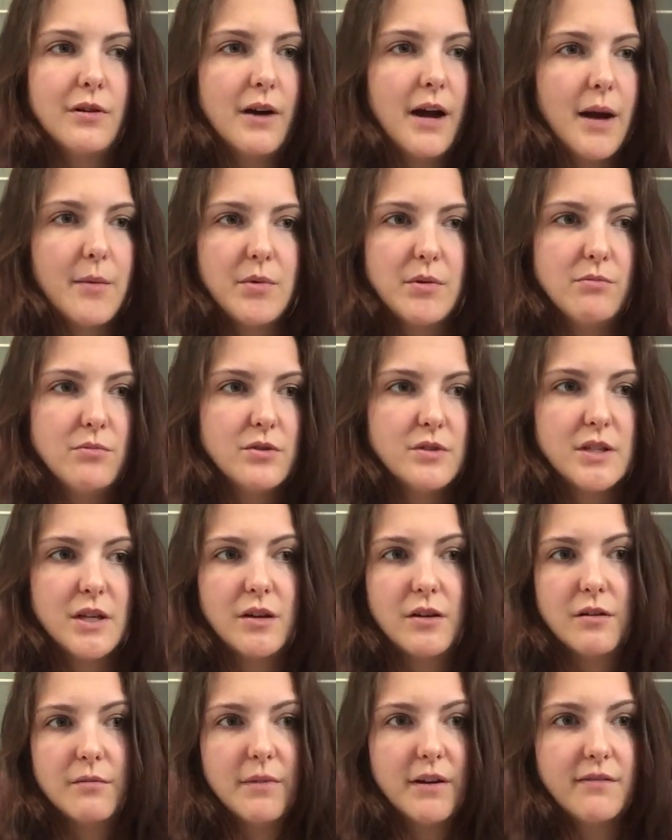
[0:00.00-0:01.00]
or happy
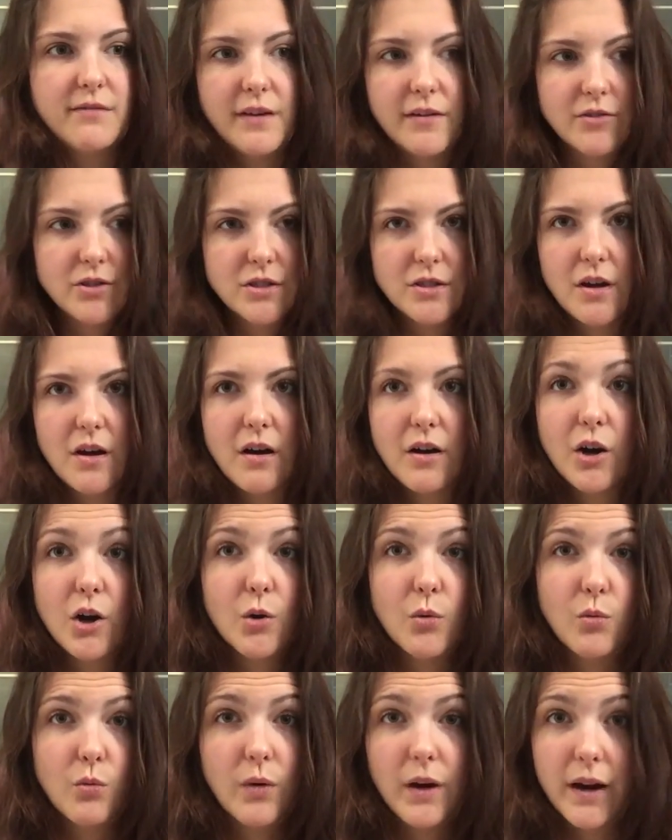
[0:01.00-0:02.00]
music, or my favorite song,
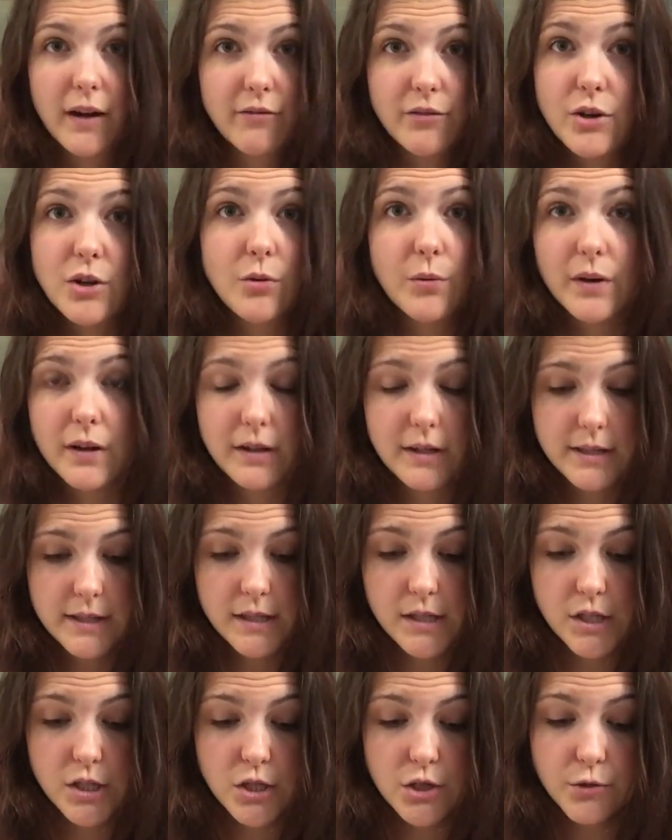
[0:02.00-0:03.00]
or whatever you want to
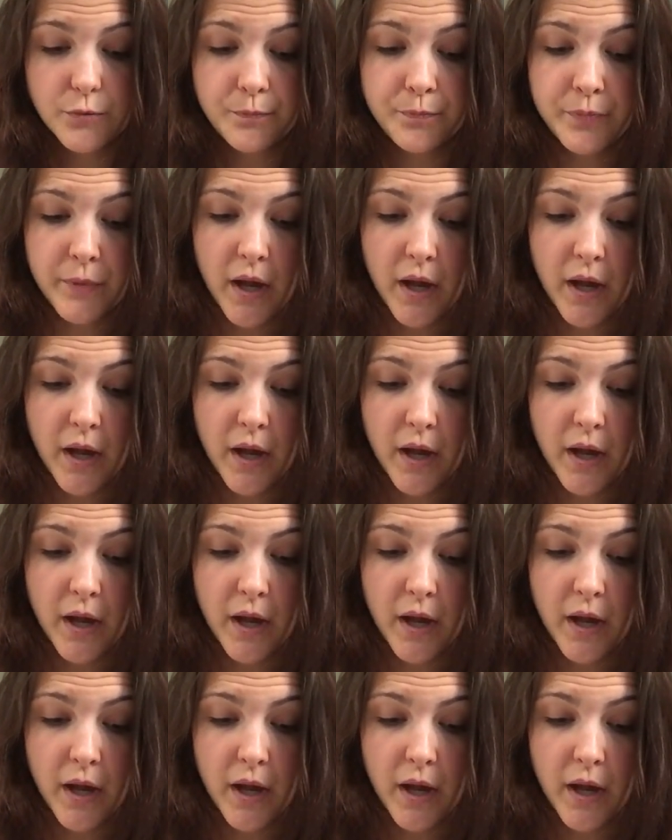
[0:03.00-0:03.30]
listen to.